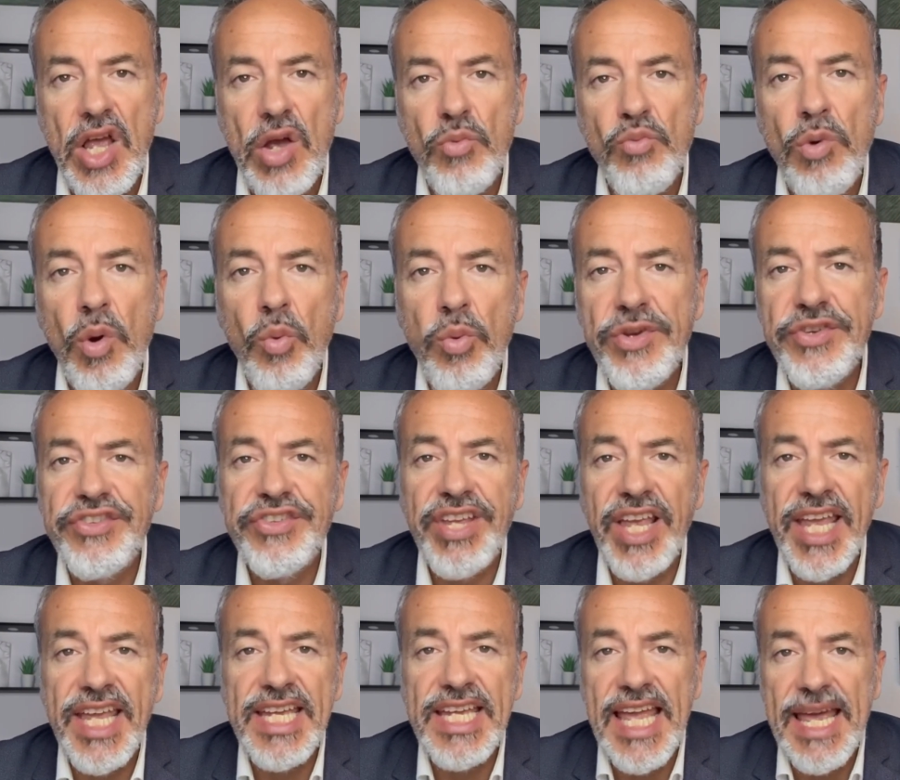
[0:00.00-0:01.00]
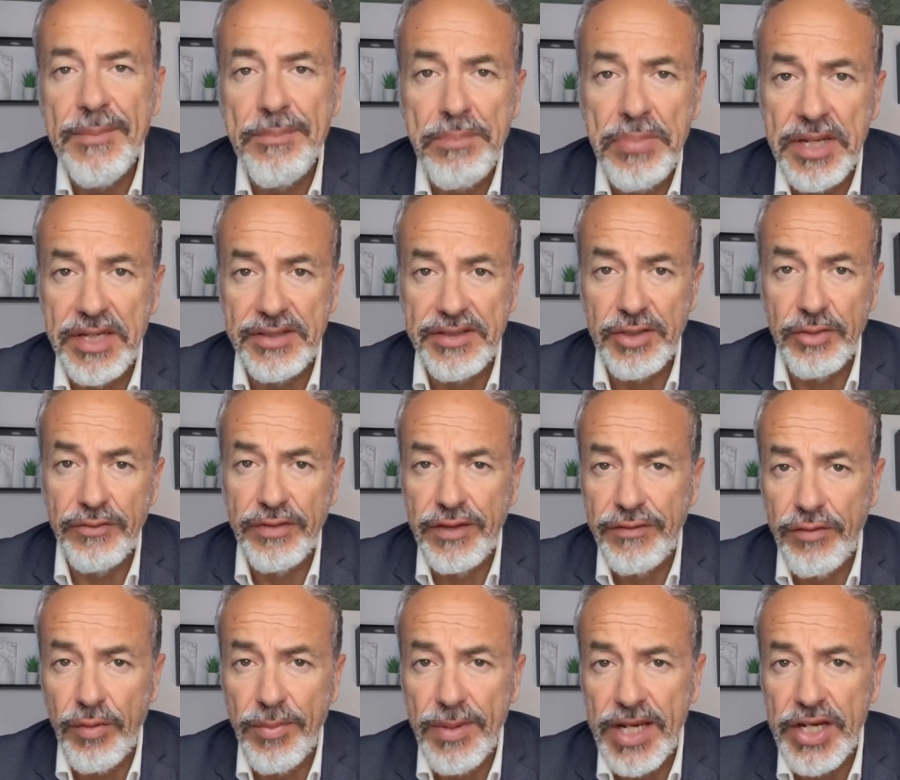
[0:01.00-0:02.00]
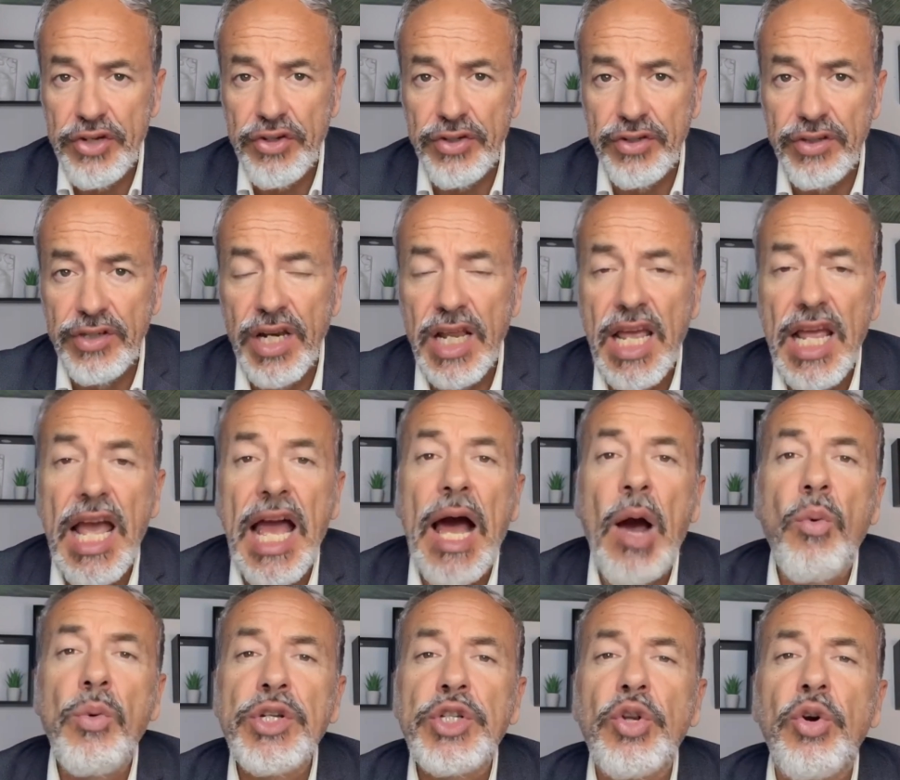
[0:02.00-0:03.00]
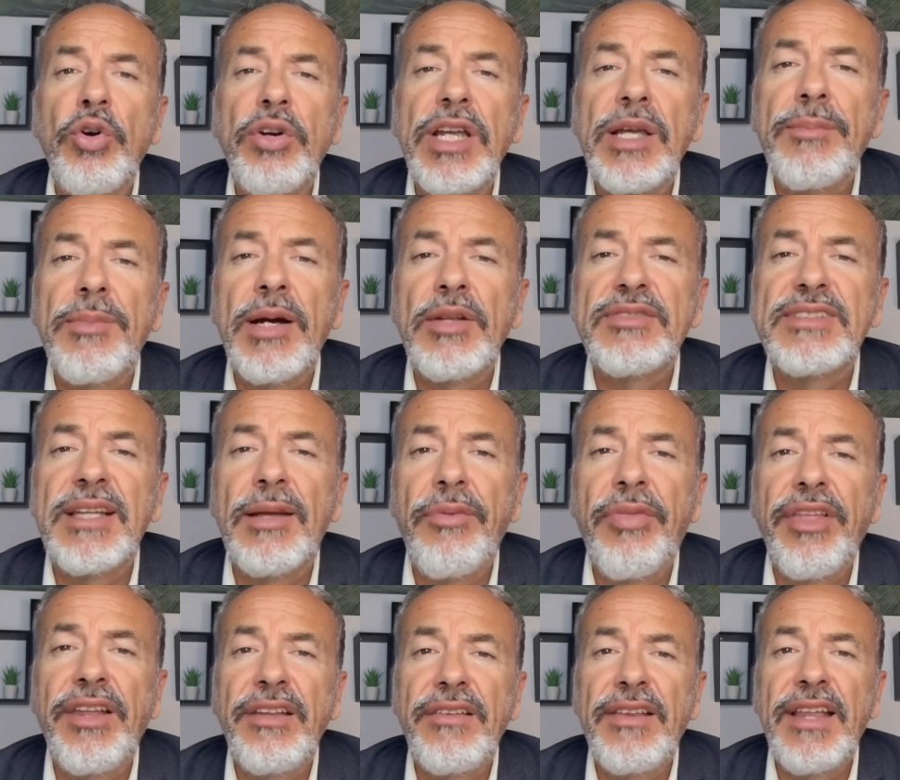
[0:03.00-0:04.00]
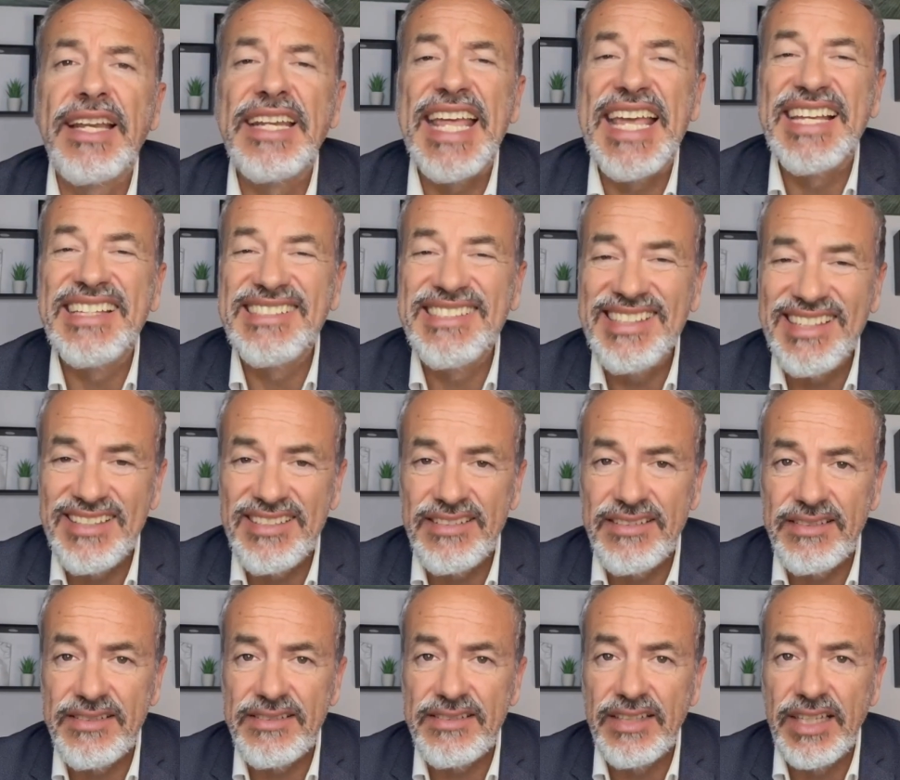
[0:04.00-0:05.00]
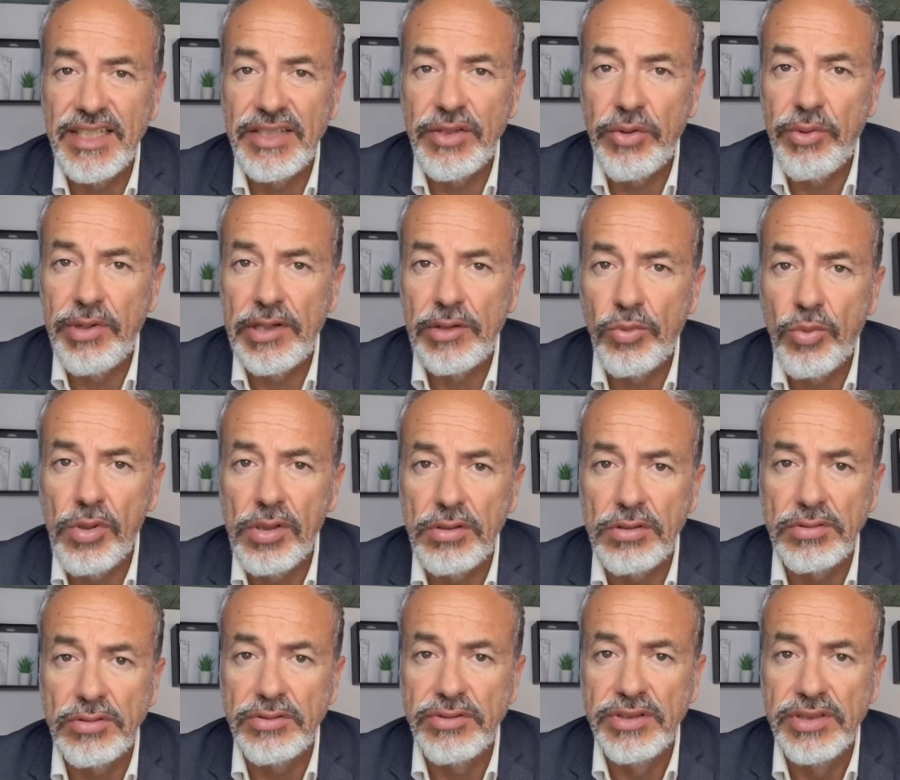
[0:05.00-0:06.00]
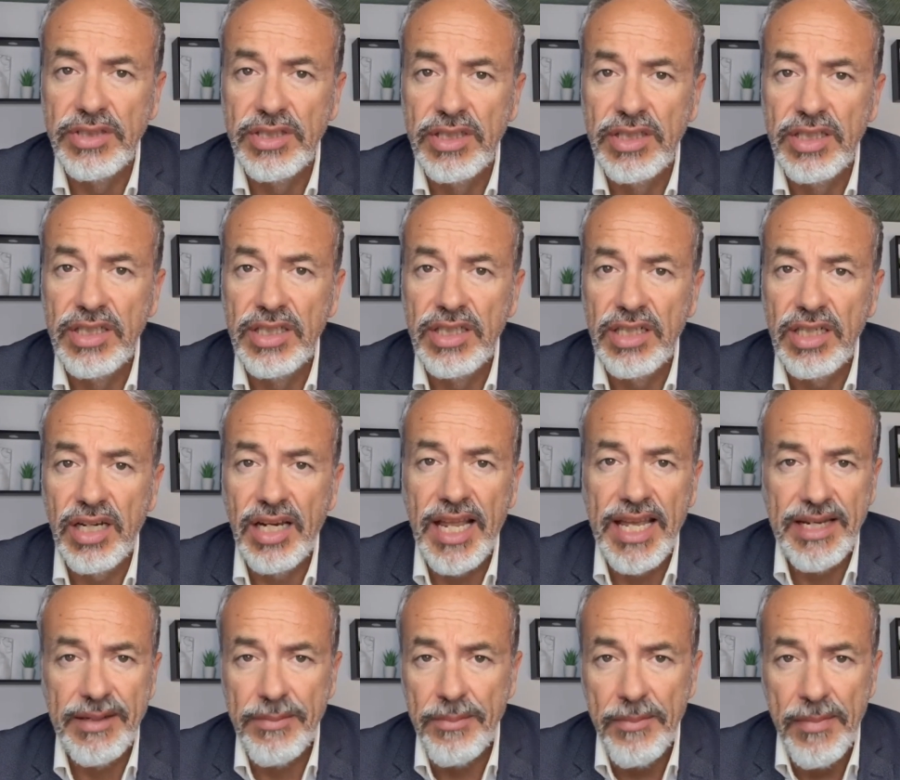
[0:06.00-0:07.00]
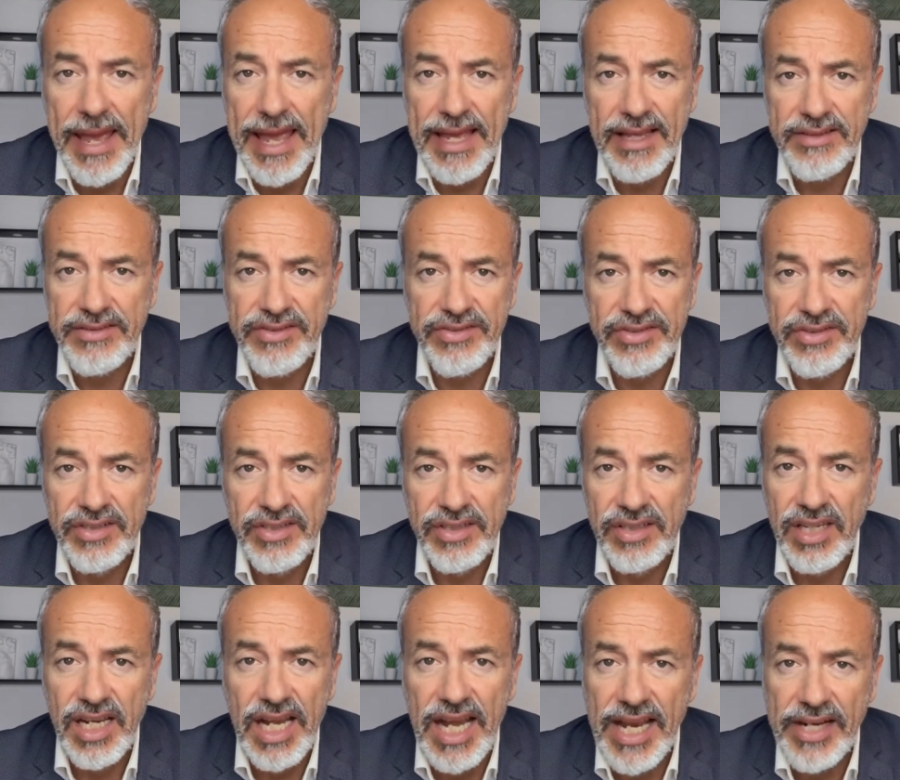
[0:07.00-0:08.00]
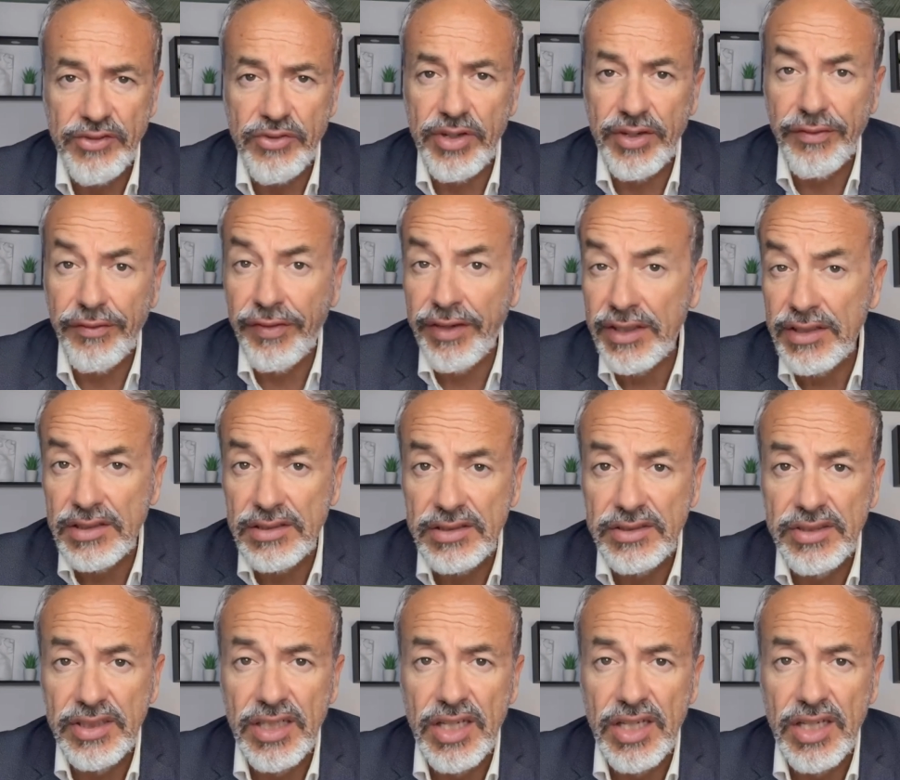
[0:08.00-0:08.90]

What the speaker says: When we say a bit of information, are we talking about something that exists in the real world, like mass, electric field,